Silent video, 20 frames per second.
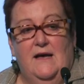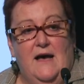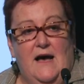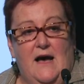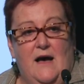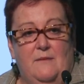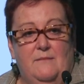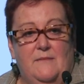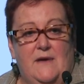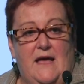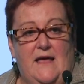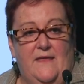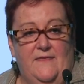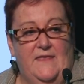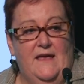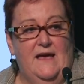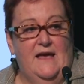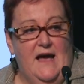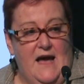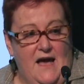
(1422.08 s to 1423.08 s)
And
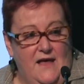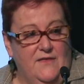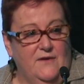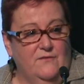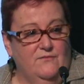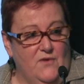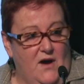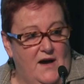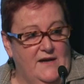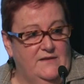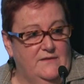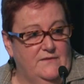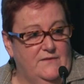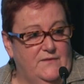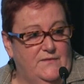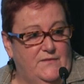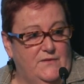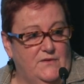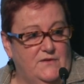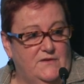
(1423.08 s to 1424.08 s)
they are the right of
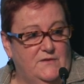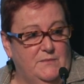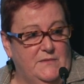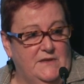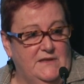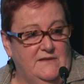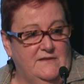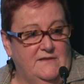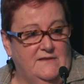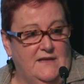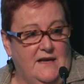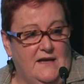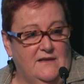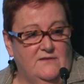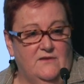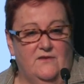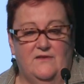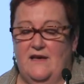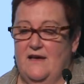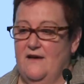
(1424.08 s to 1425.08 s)
the First Minister.
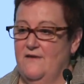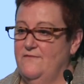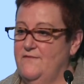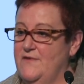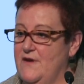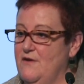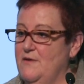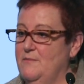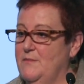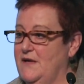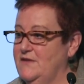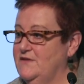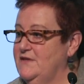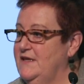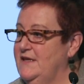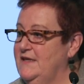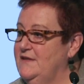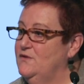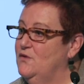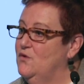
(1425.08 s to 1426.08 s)
So they are very much
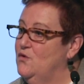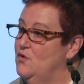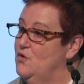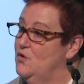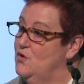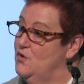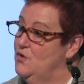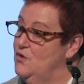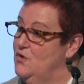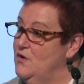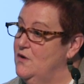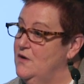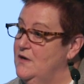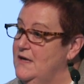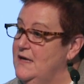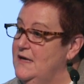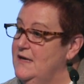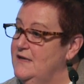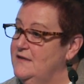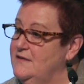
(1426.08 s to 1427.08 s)
his or her
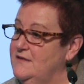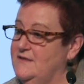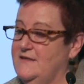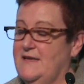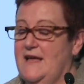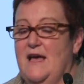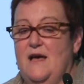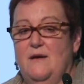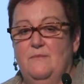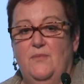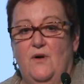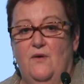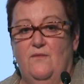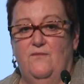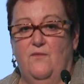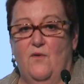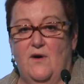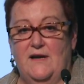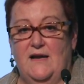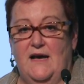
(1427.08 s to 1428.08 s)
stamp
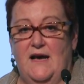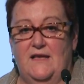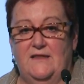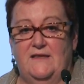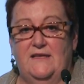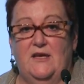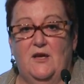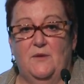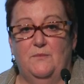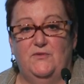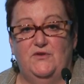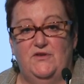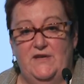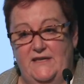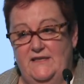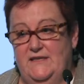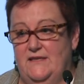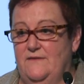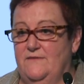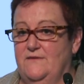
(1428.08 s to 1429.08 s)
of what are the
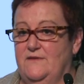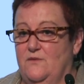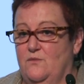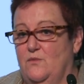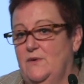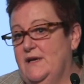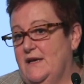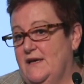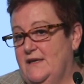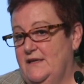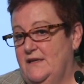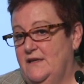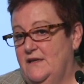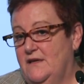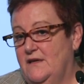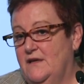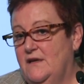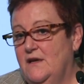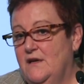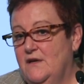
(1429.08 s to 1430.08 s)
objectives that we are
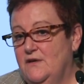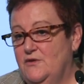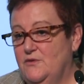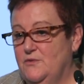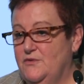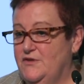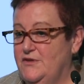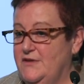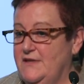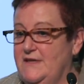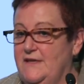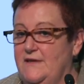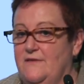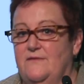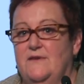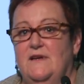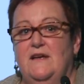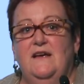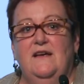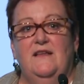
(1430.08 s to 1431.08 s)
here to
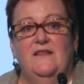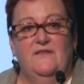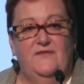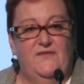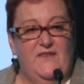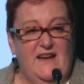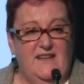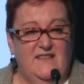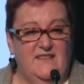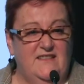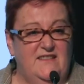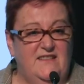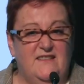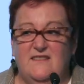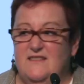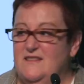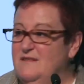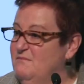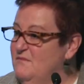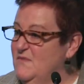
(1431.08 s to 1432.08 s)
achieve. The fact
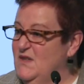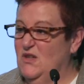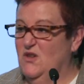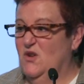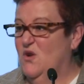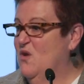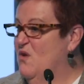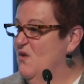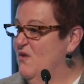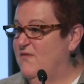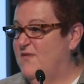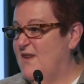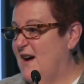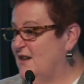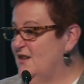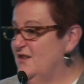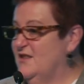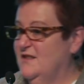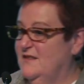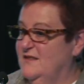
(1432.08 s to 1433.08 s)
is the core
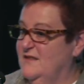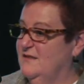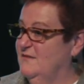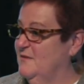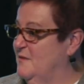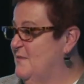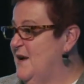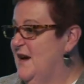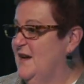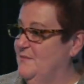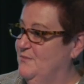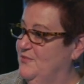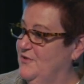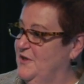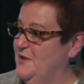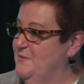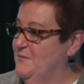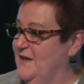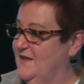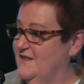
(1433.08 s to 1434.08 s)
functions remain
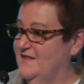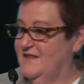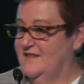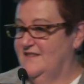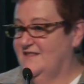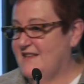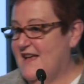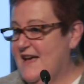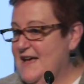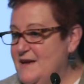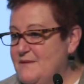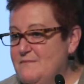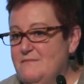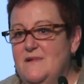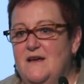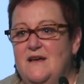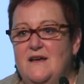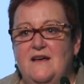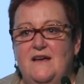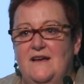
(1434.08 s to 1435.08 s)
pretty much the same.
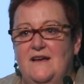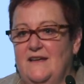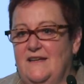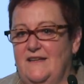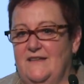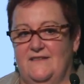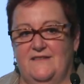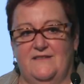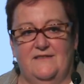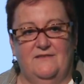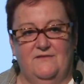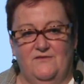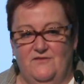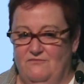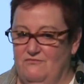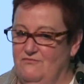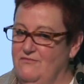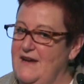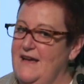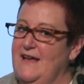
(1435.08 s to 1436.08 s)
It's
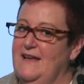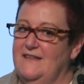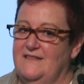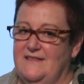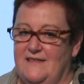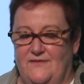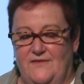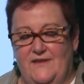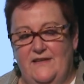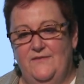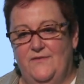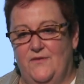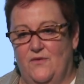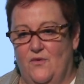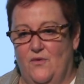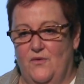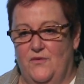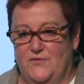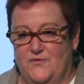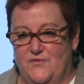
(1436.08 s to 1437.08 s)
relatively, for
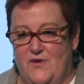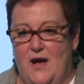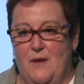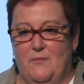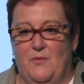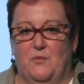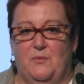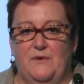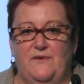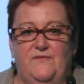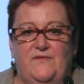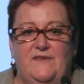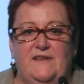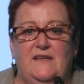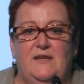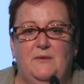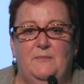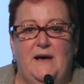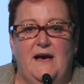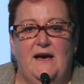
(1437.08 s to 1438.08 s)
all the drama we
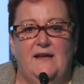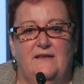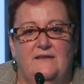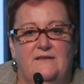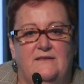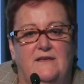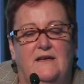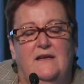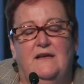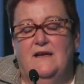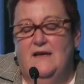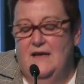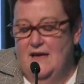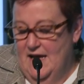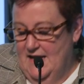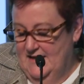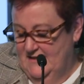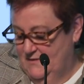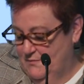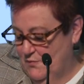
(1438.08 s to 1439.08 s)
feel about it,
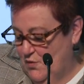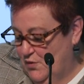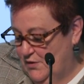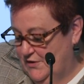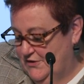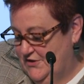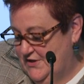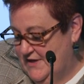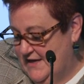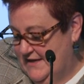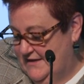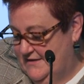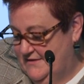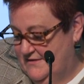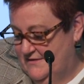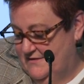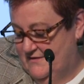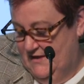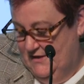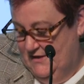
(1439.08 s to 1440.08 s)
smaller changes